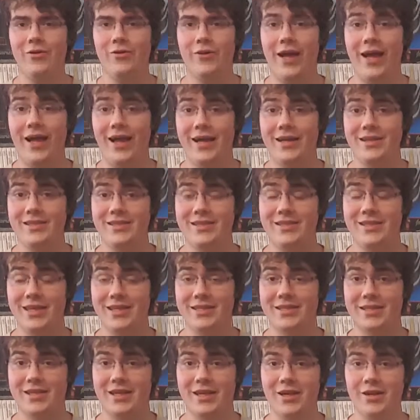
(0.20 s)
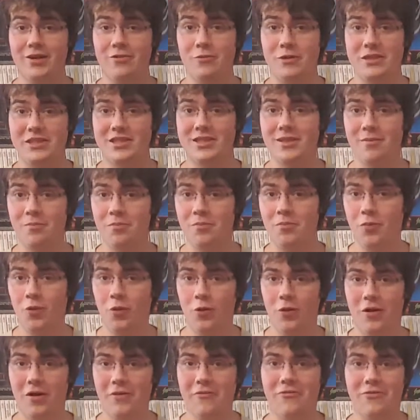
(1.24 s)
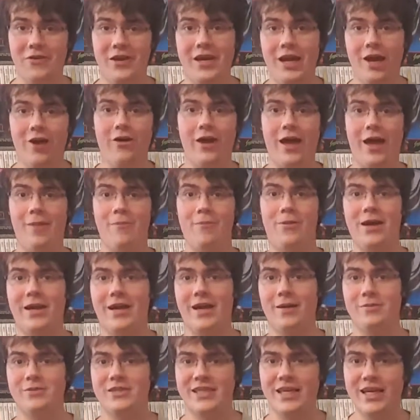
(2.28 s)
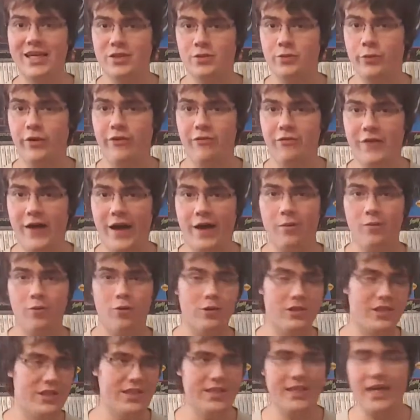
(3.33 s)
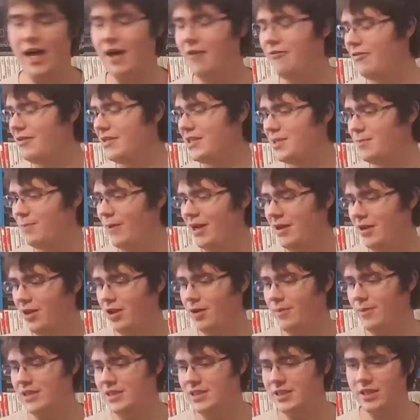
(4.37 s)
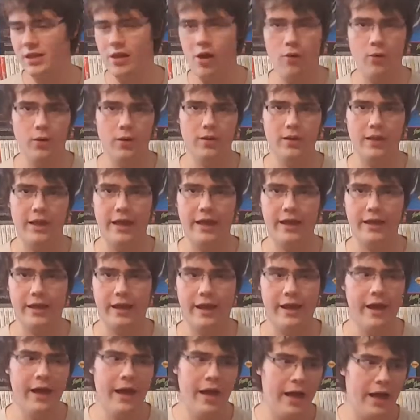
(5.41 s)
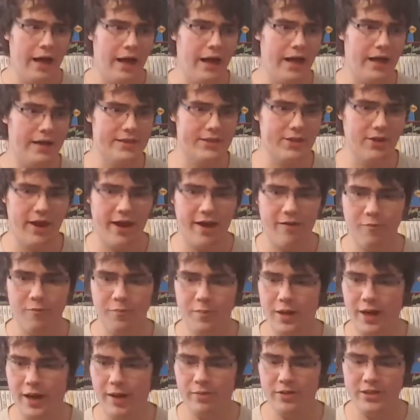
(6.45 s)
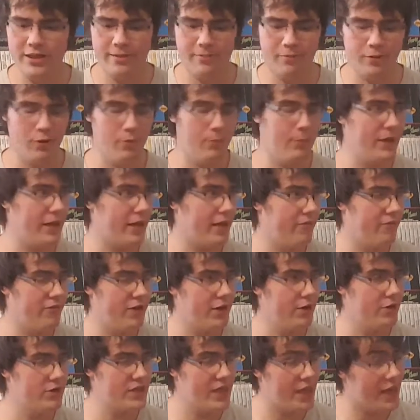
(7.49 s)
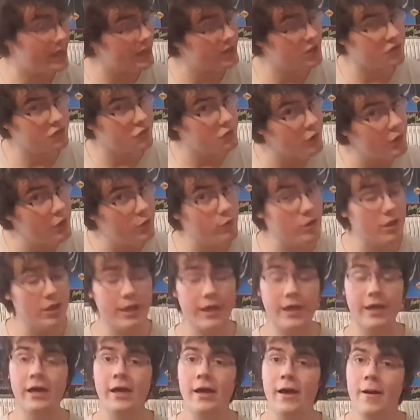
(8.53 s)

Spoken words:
Guys, Dusty here with some more video game pickups. Yes, we found more stuff. It's been a little bit slower lately, so I haven't been able to upload pickup videos as frequently,